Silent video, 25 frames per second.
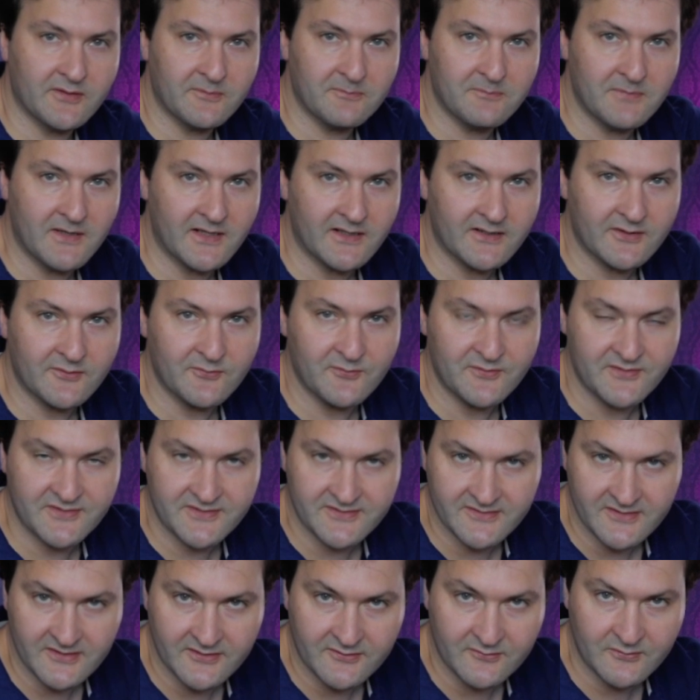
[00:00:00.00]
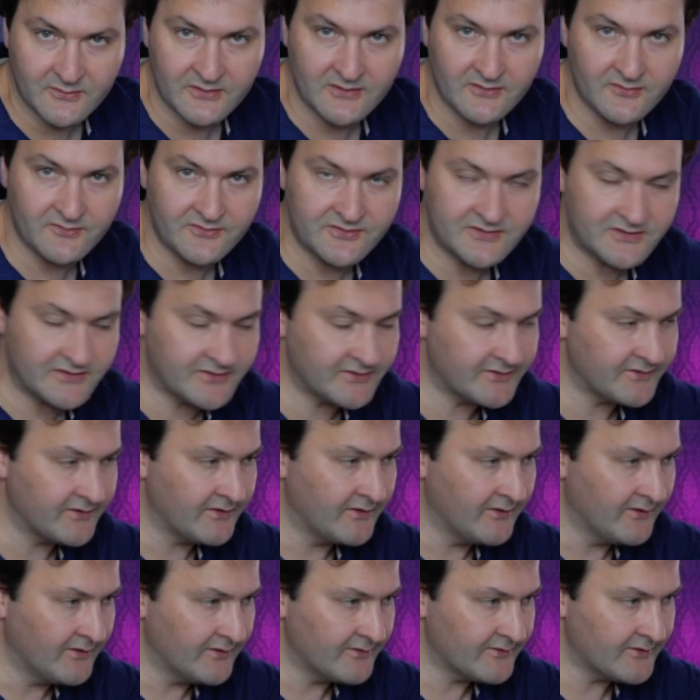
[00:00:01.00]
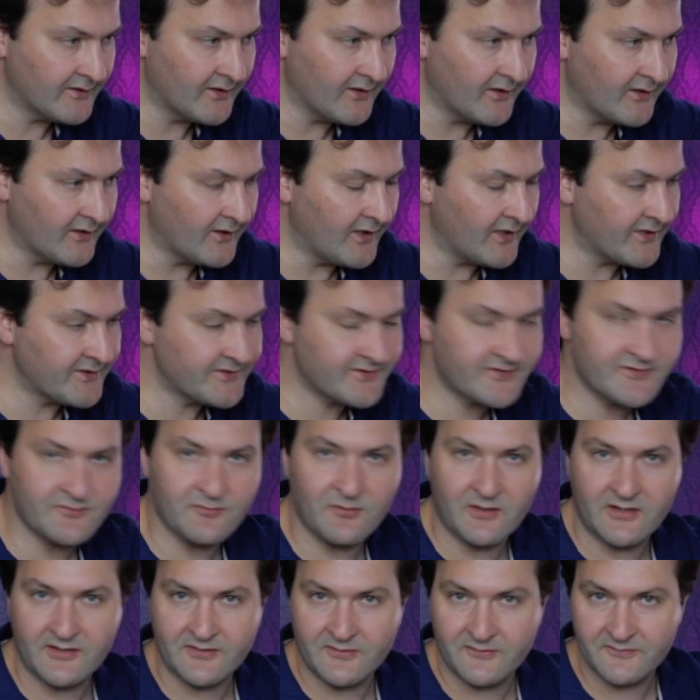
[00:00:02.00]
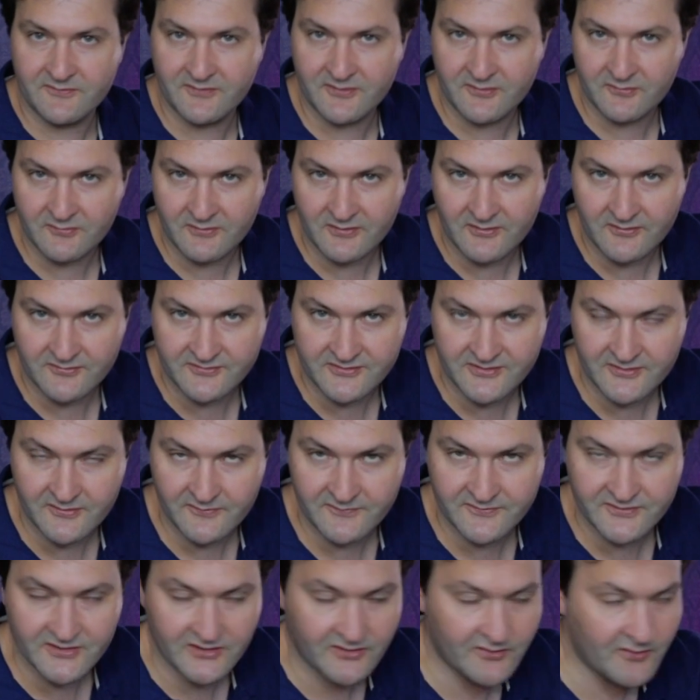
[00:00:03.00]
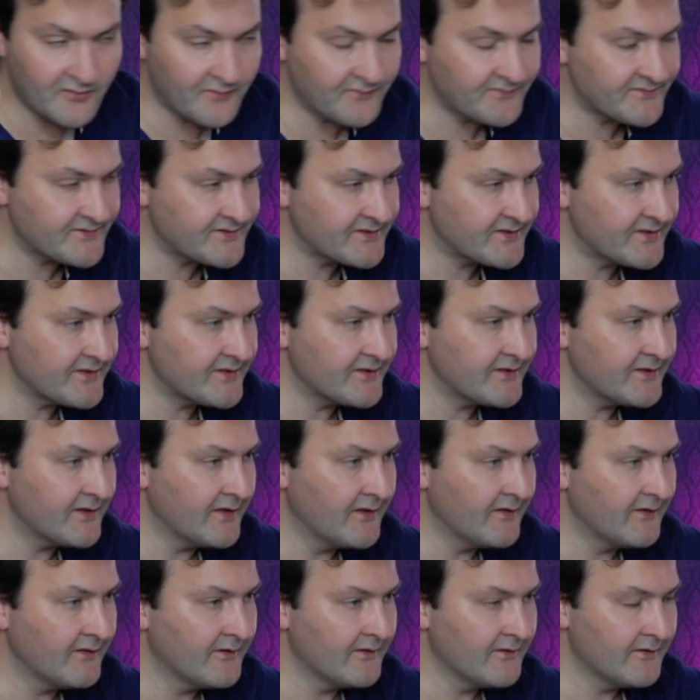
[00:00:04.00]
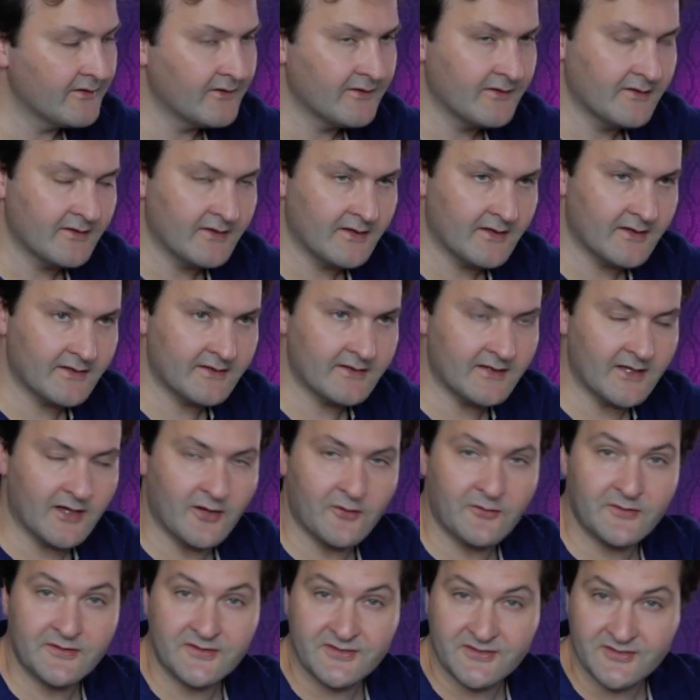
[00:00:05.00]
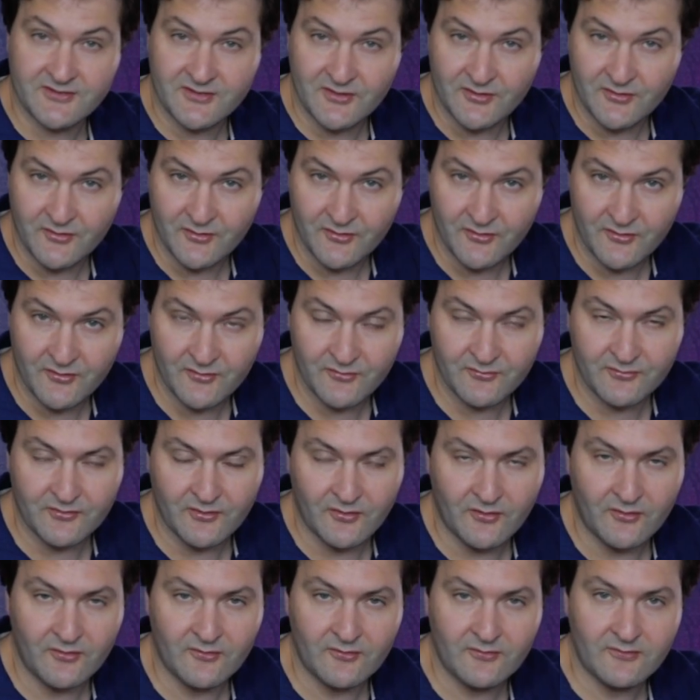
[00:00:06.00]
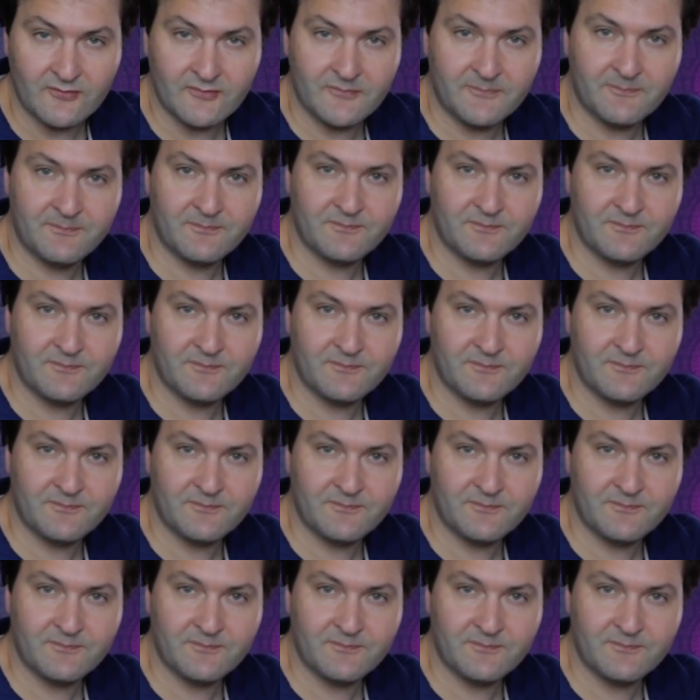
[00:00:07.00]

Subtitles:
are back with the trilogy, the last one of the trilogy of Tchaikovsky, and now it's the new doll.